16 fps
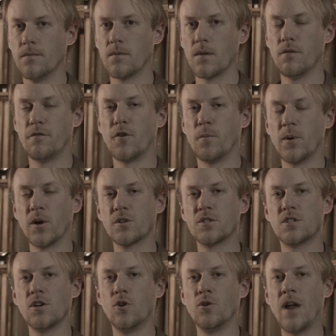For
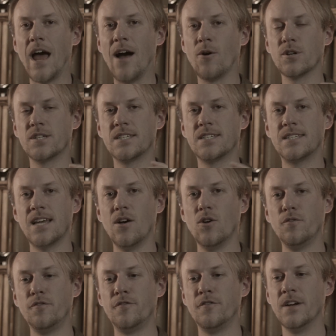Bergson, our
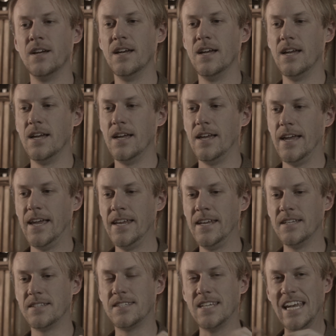self in
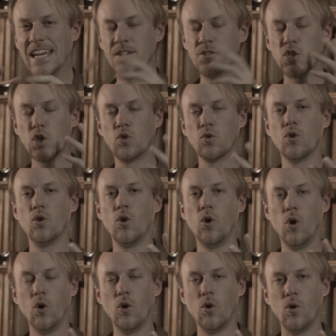its integral
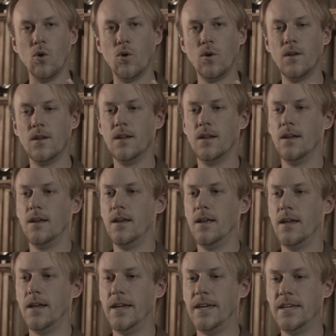whole
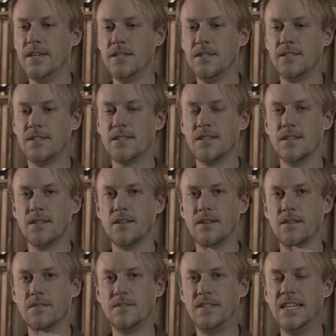is
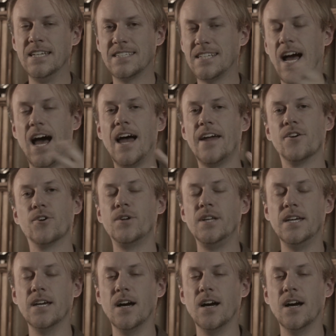the entirety